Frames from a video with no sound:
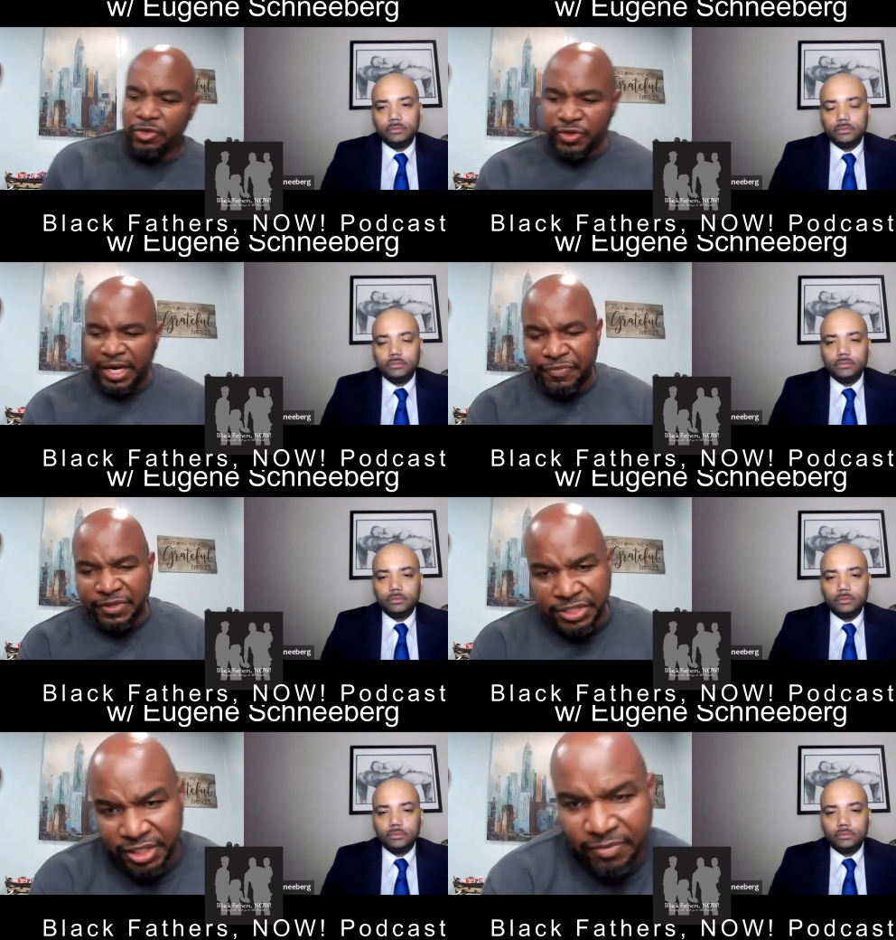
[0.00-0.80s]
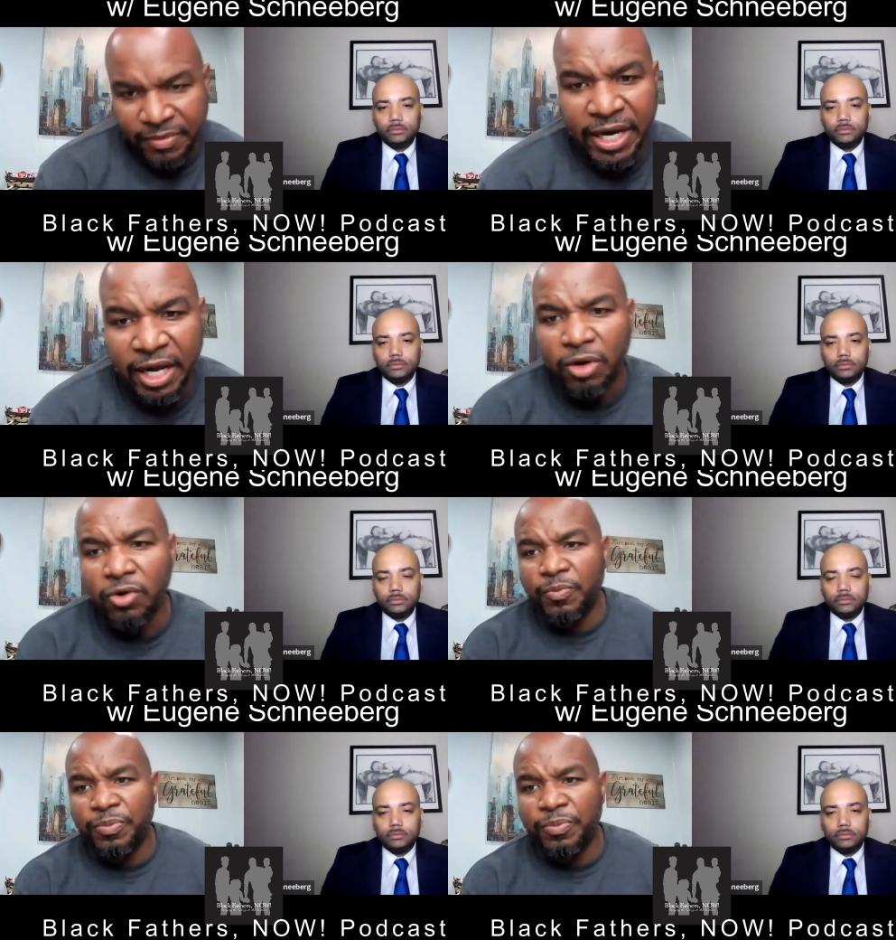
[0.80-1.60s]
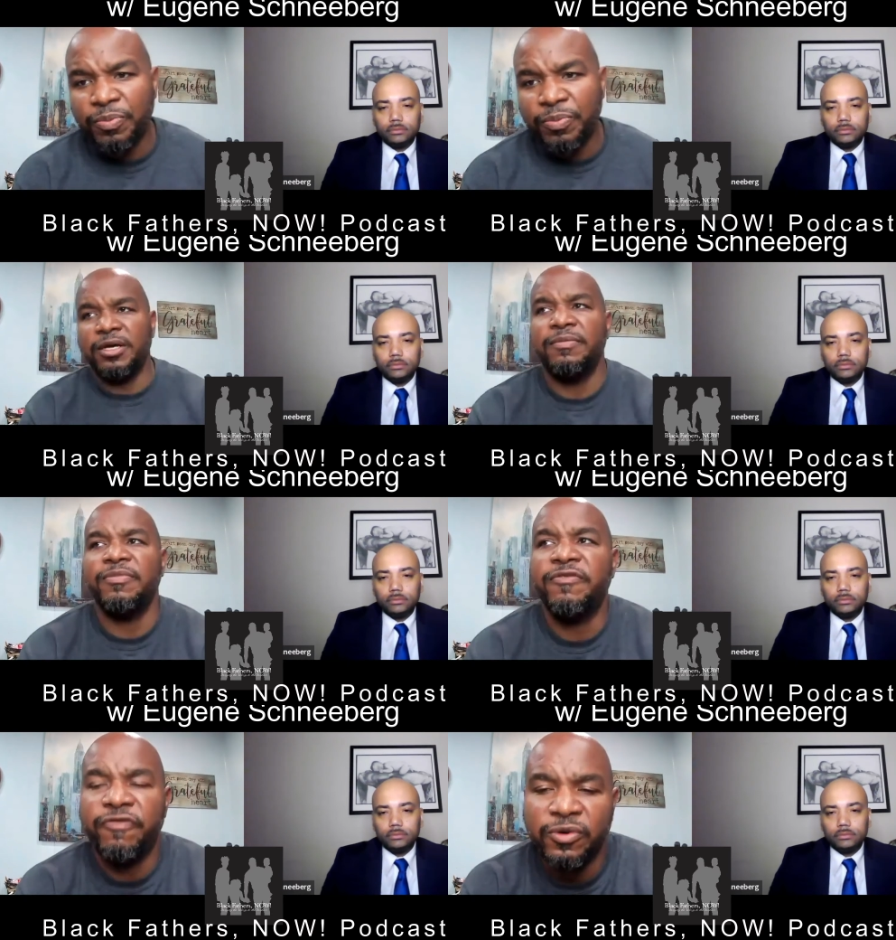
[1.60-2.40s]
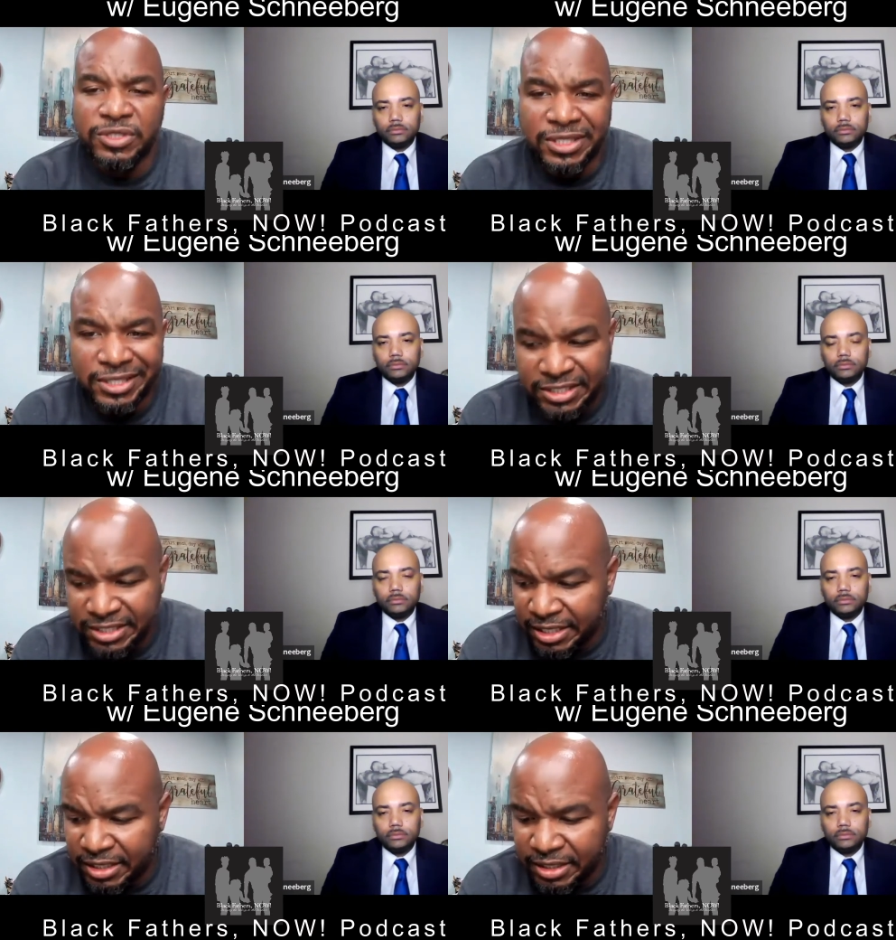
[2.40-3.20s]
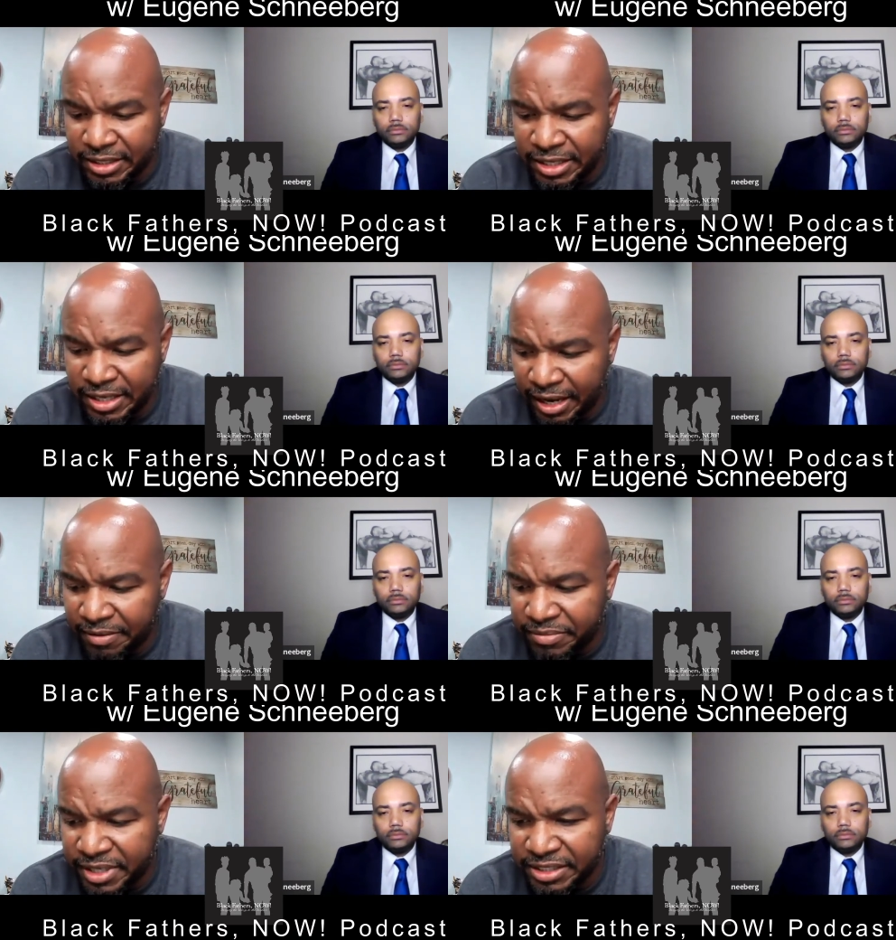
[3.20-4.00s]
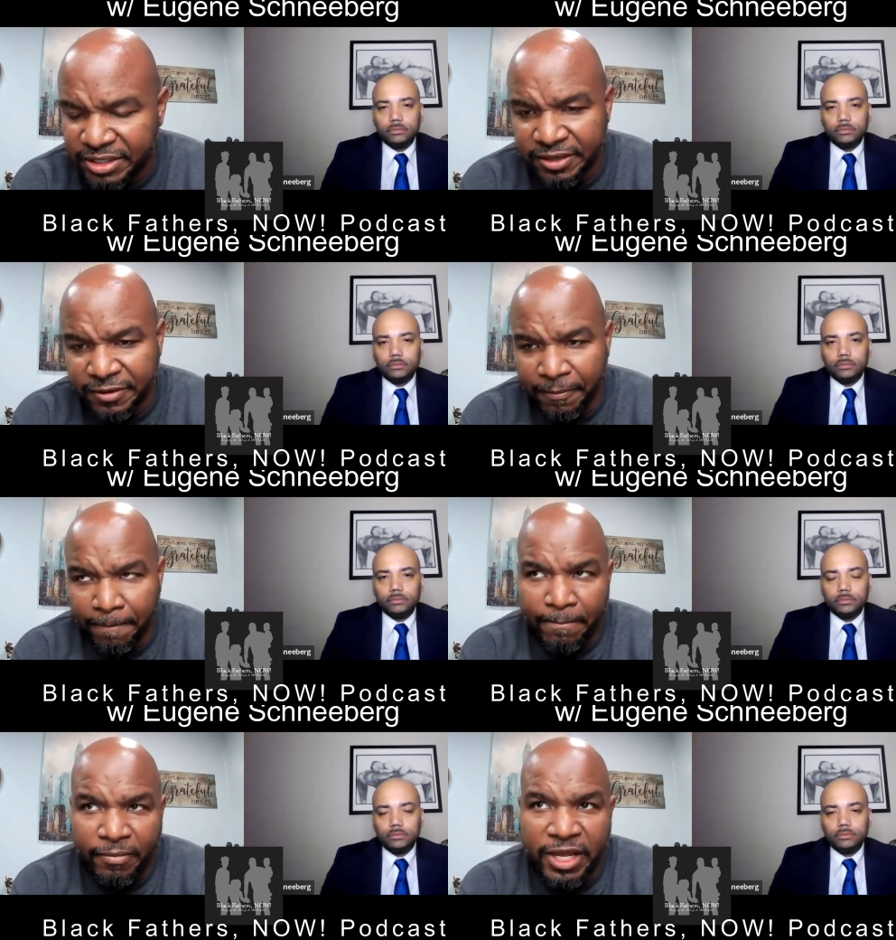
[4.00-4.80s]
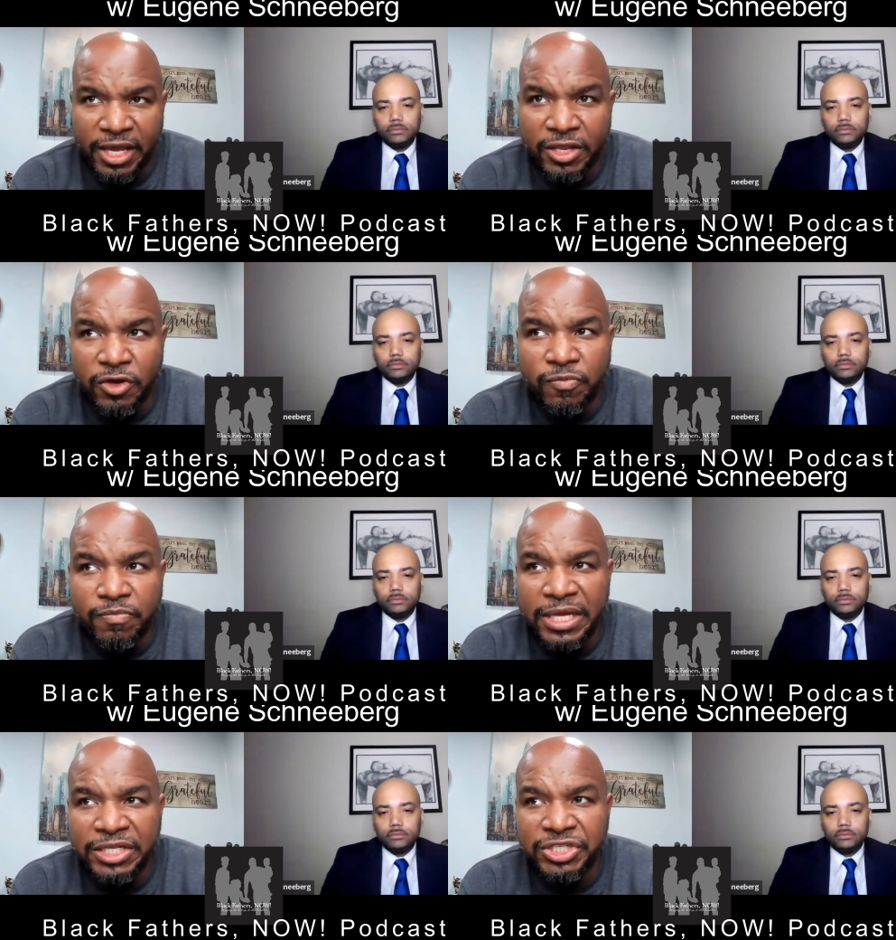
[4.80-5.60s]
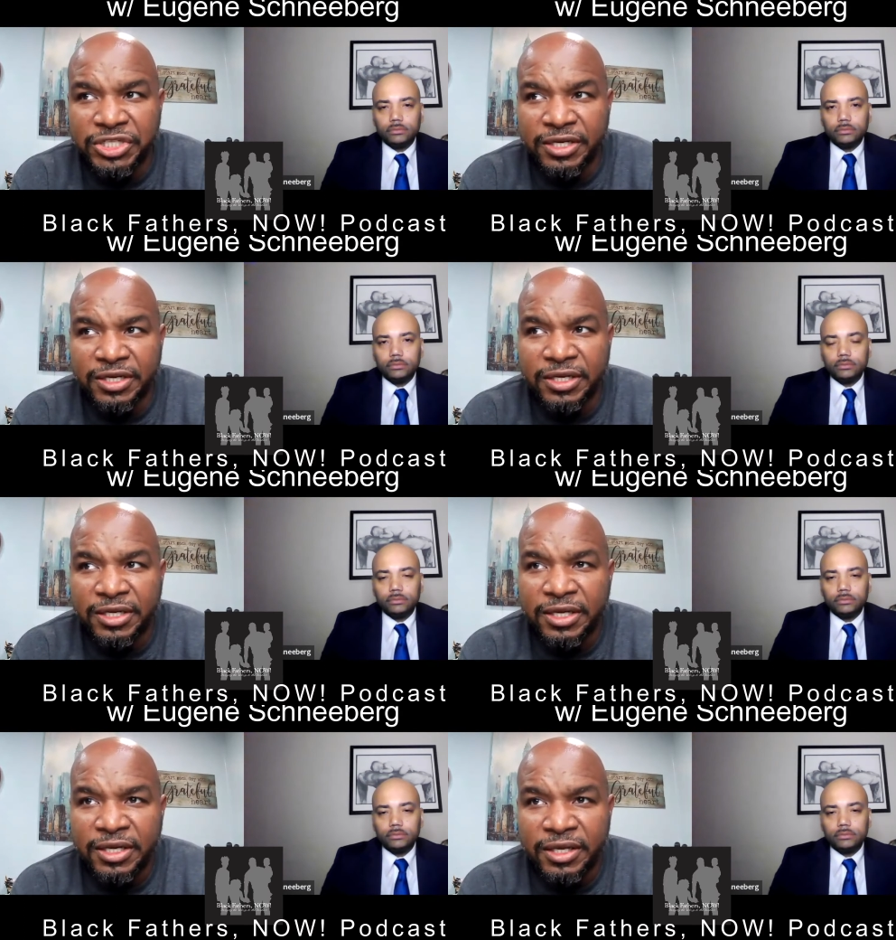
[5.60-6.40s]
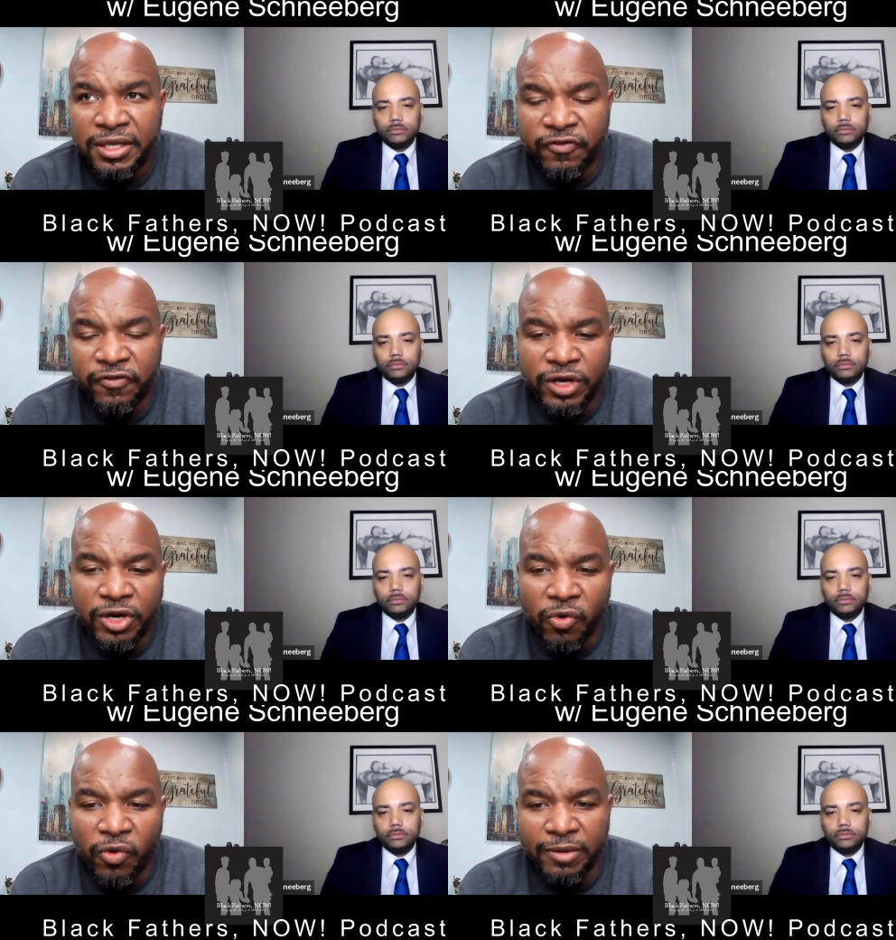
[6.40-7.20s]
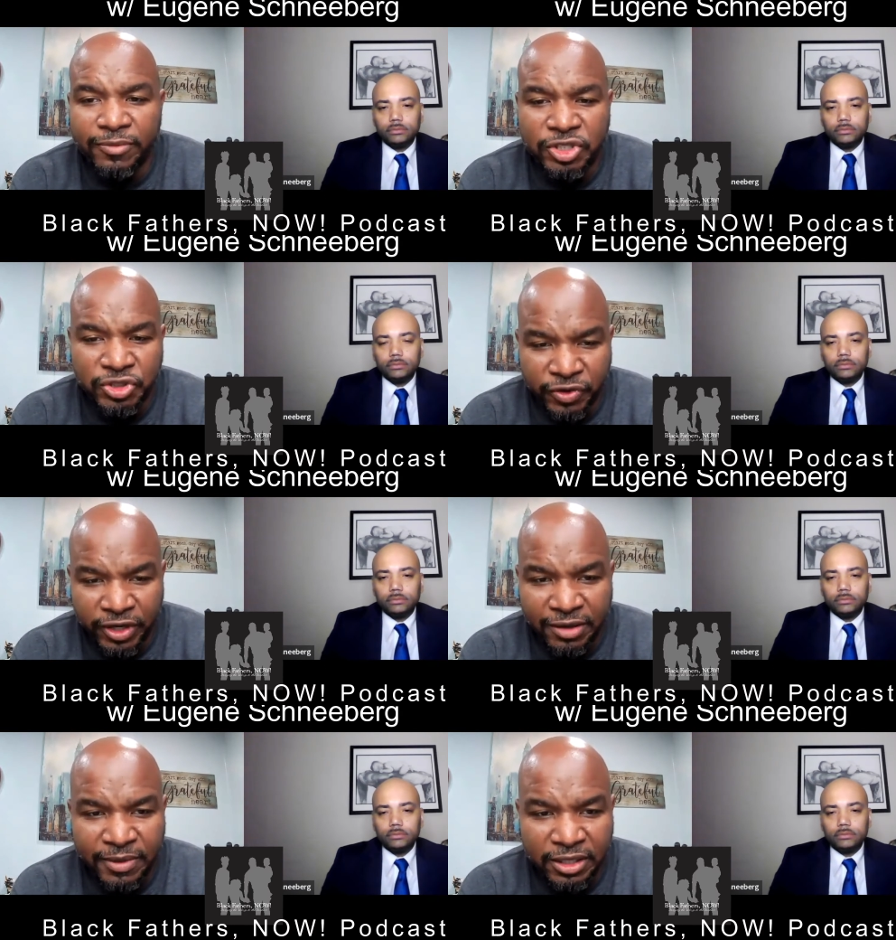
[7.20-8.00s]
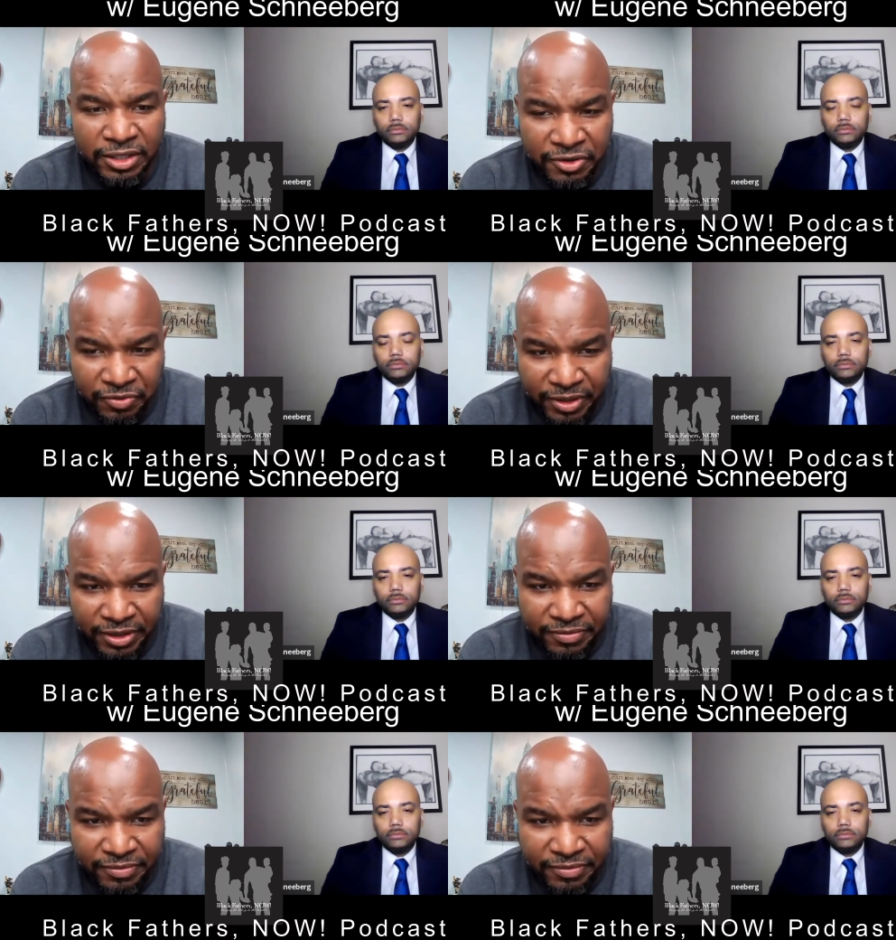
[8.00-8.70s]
Speaker 1: dropped the gem, and I hope um, the folks listening did not miss it and you mentioned if we go upstream a little bit,